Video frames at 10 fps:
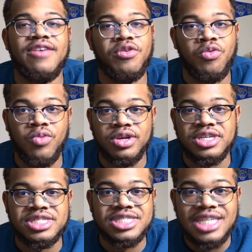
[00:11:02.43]
ever want
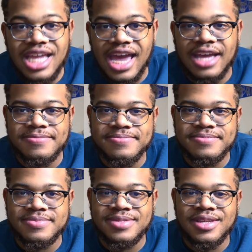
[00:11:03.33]
to see that.
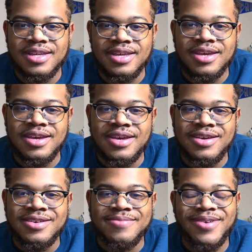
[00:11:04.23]

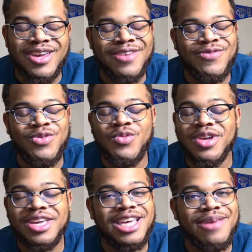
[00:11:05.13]
But if you
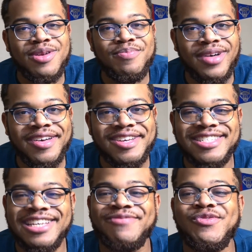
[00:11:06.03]
want to keep it a buck,
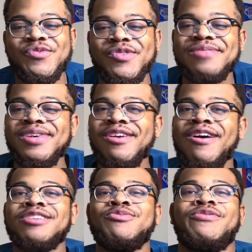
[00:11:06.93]
if you want to be
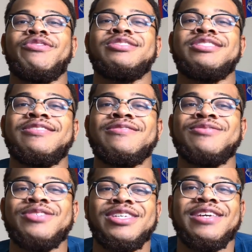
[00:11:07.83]
honest with ourselves,
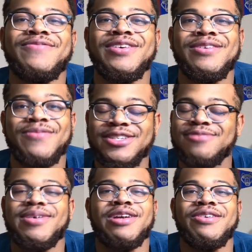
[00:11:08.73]
Latifi was
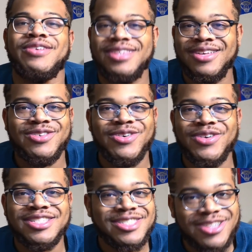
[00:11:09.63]
better than
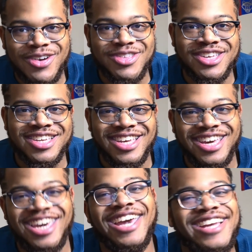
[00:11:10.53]
Logan Sargeant.
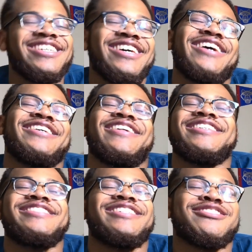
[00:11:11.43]
It's, like I
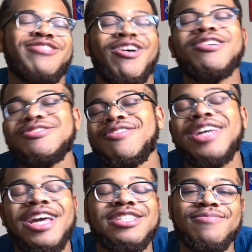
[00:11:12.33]
said, it's a strong, strong
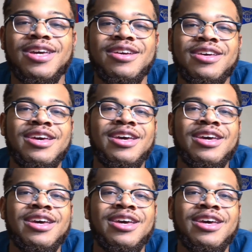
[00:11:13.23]
case to make,